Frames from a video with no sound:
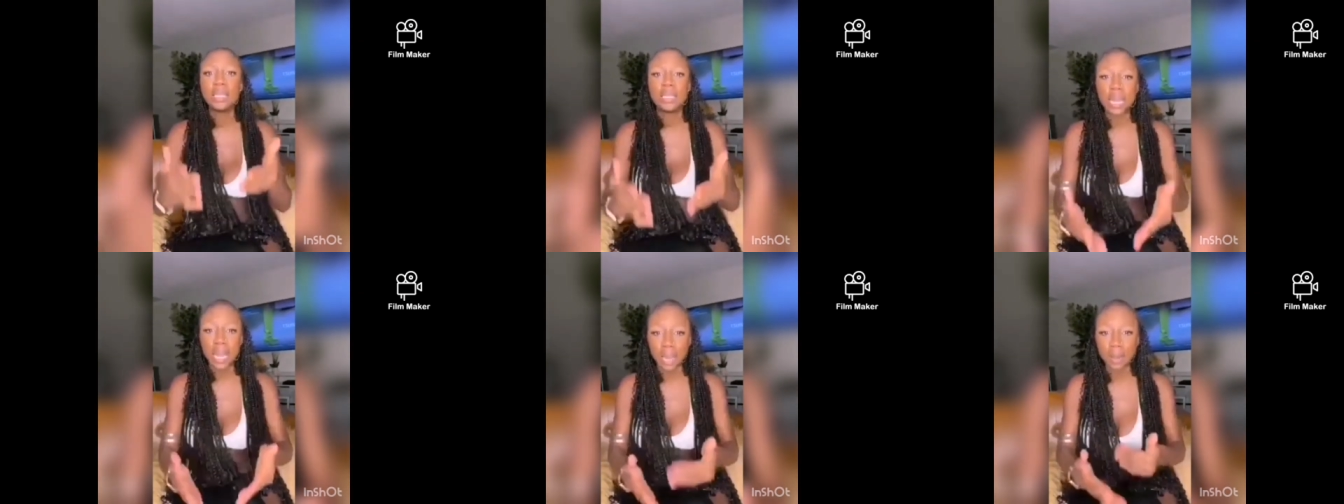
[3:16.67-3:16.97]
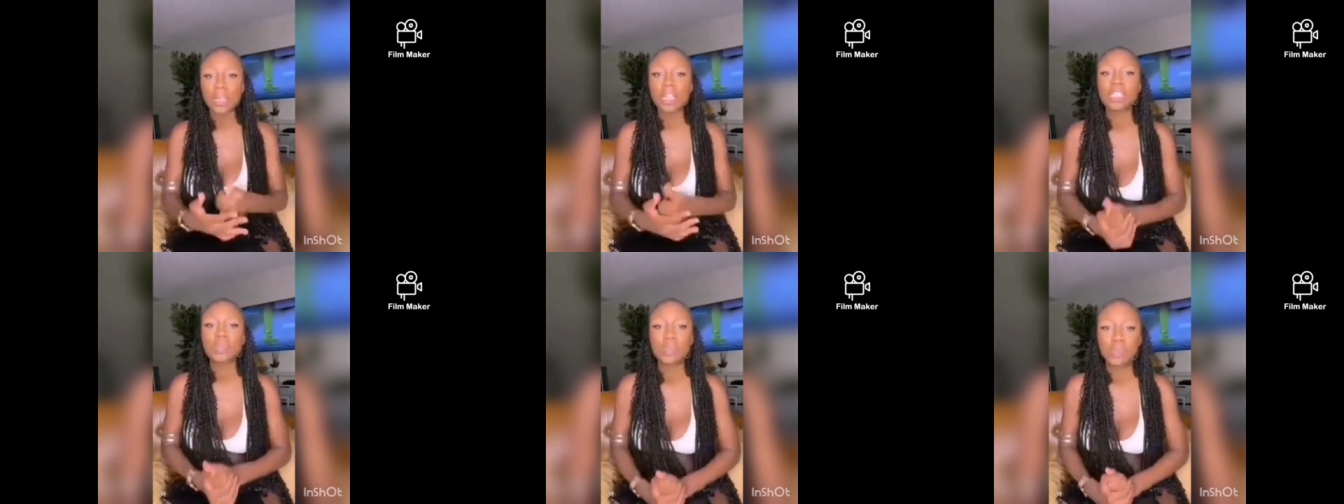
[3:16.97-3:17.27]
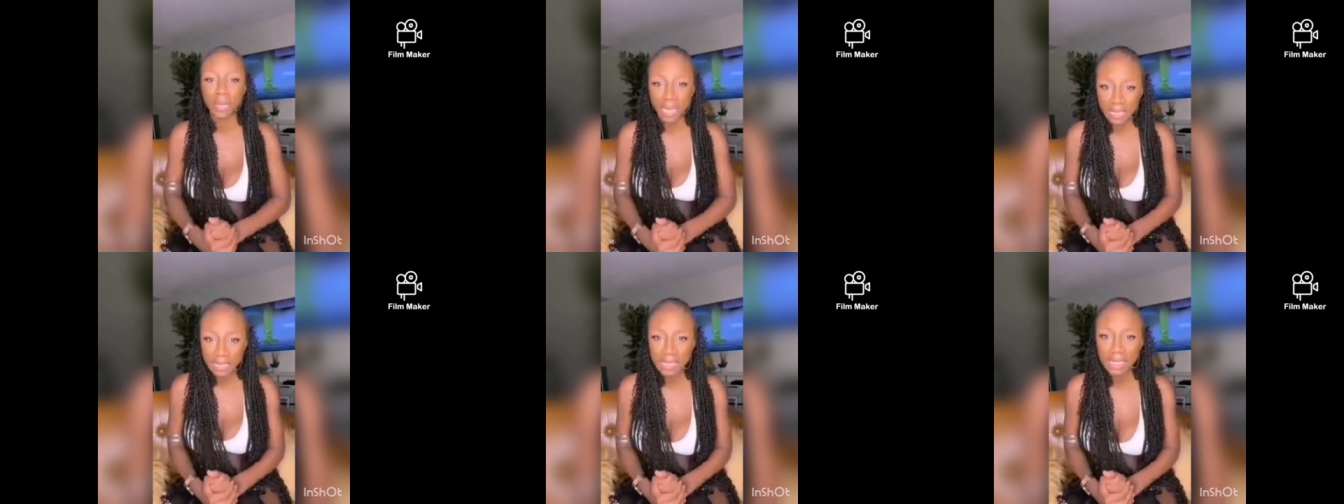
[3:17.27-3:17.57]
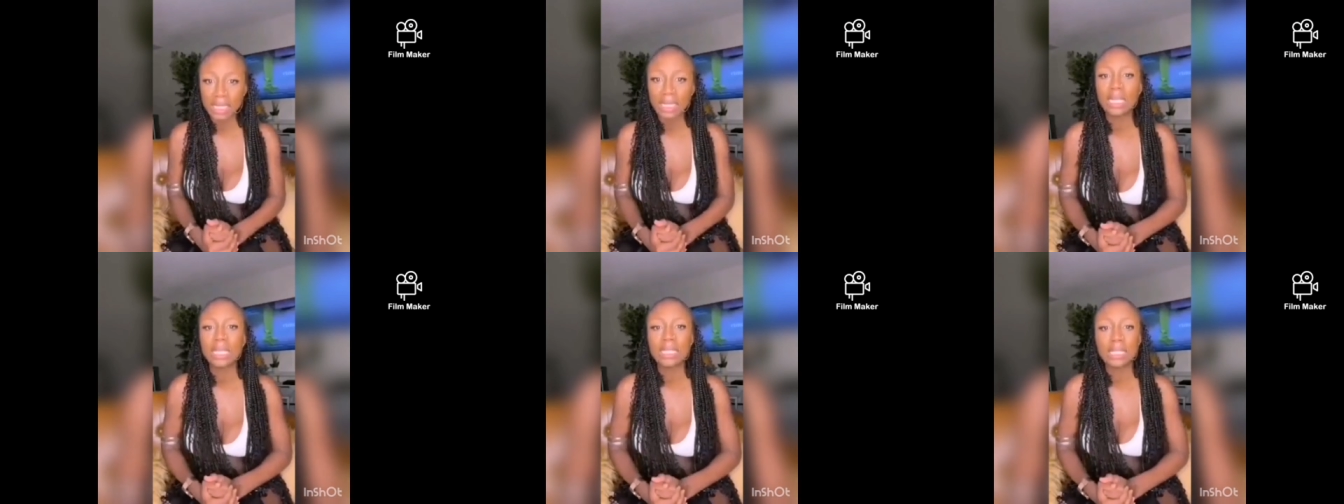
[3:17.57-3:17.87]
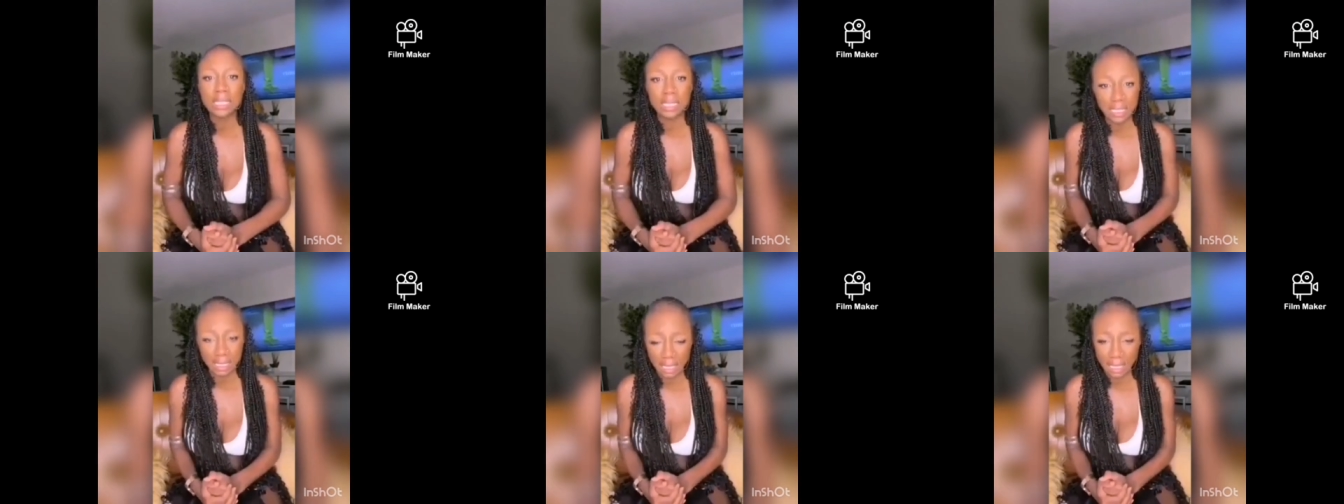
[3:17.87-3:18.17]
Now he's blatantly
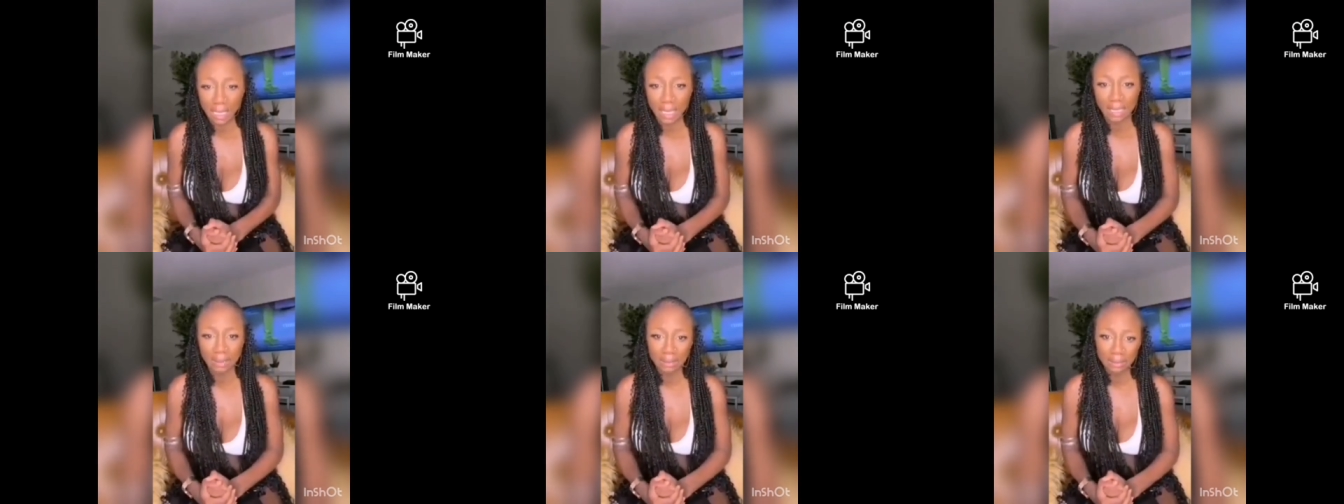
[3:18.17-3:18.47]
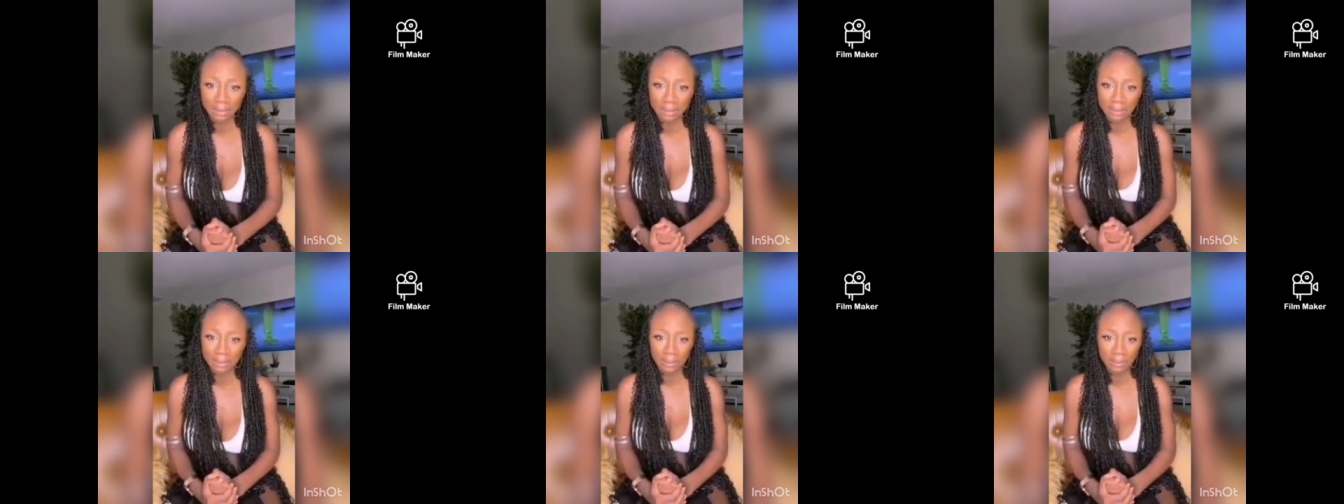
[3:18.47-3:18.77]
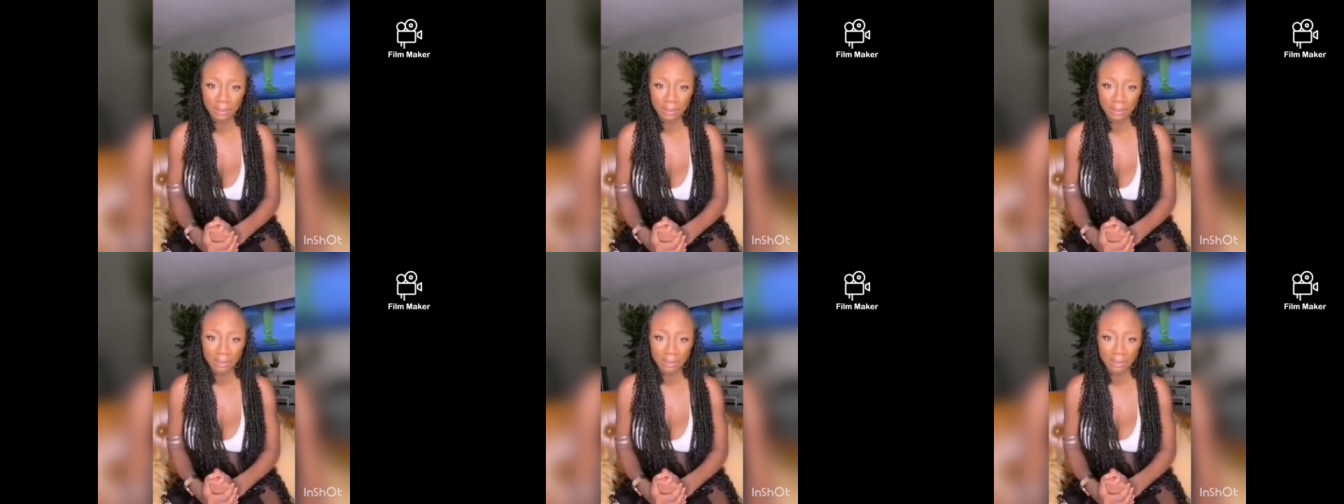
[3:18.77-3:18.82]
stealing.